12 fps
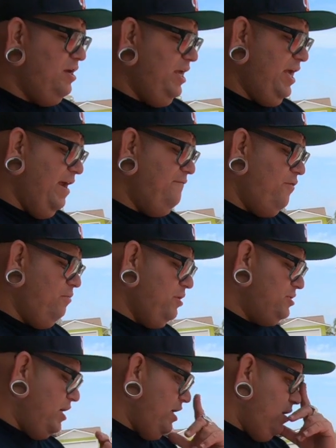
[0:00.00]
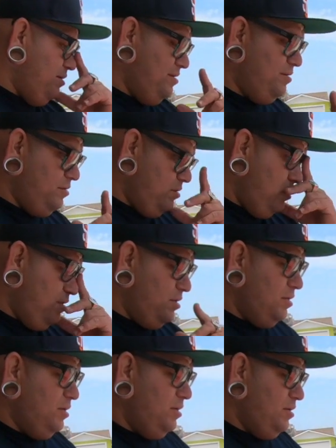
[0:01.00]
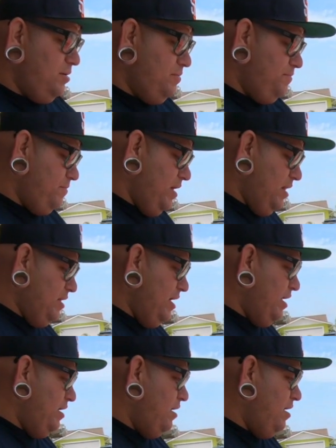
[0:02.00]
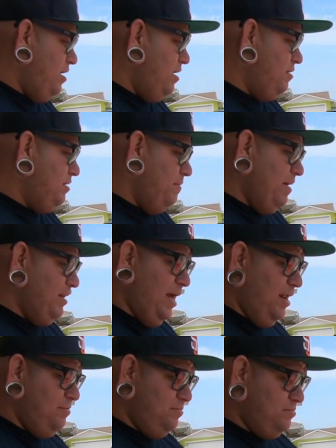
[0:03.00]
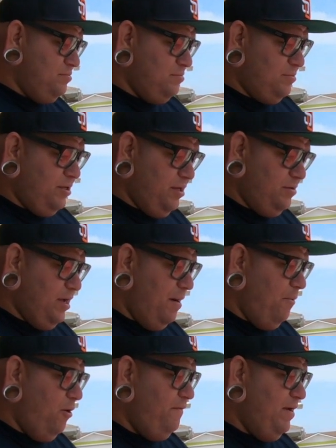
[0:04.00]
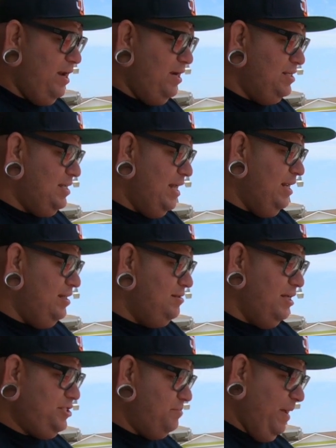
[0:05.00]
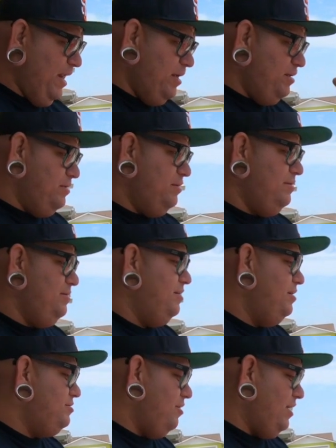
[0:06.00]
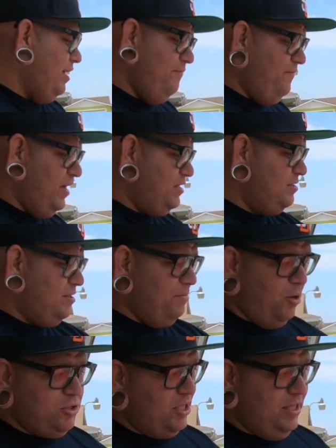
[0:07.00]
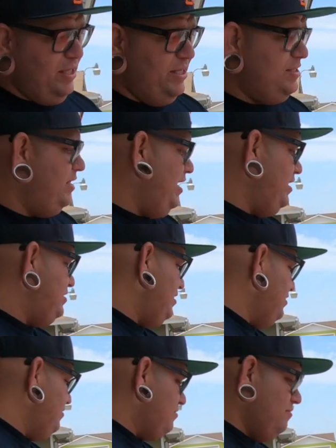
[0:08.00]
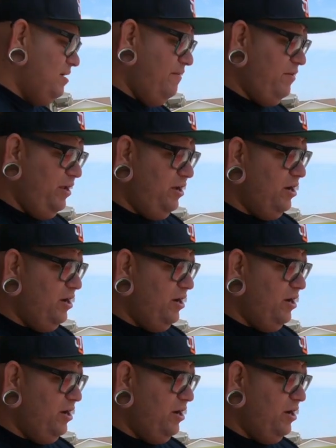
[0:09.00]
EK four wheels on it. And then, uh, then my dad got motivated. He's like, let's just paint it. So then he fixed the, most of the things and dents and whatever he ah.